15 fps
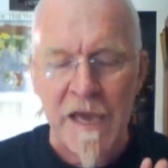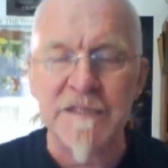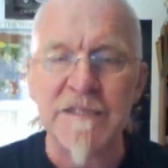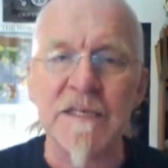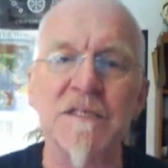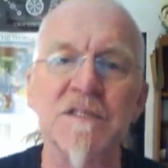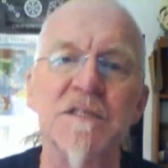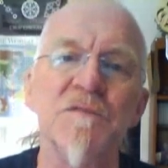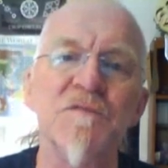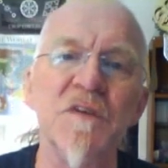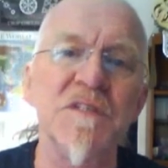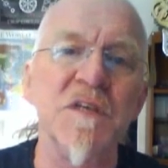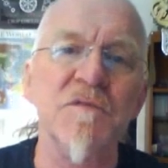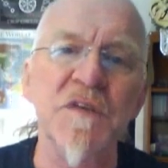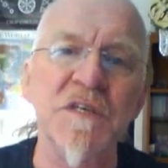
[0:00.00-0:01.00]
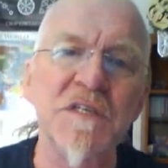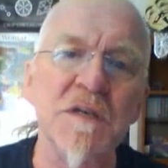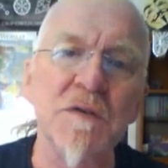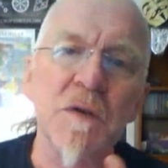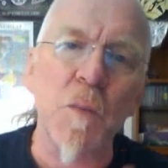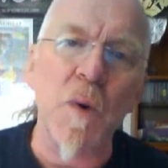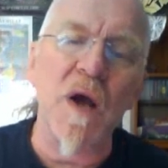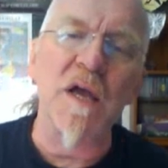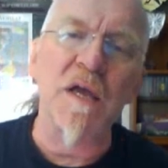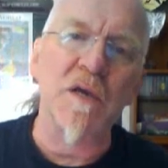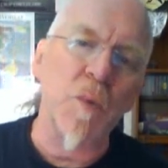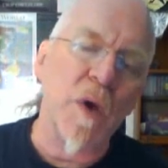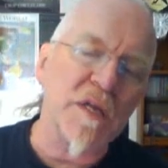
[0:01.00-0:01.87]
It is this in a way,